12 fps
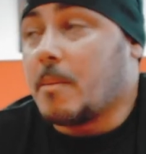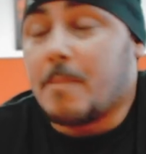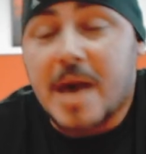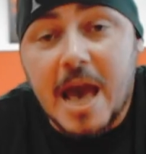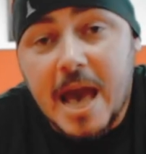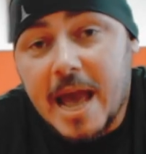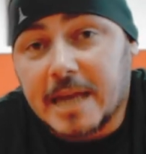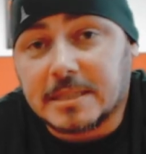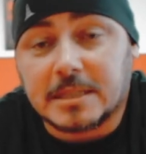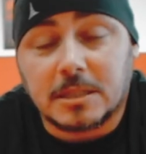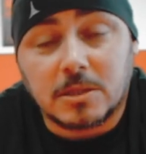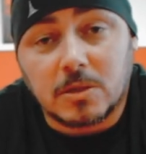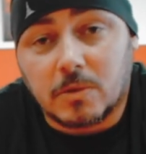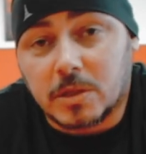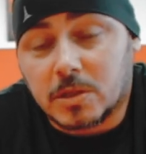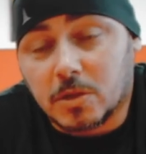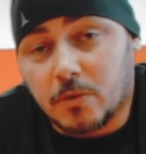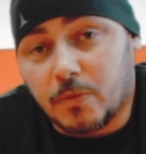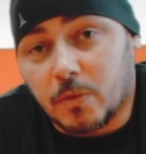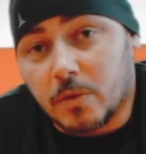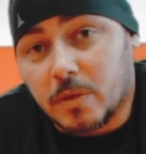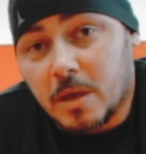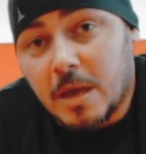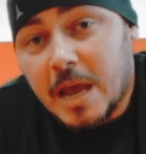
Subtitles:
bags and so on and so forth,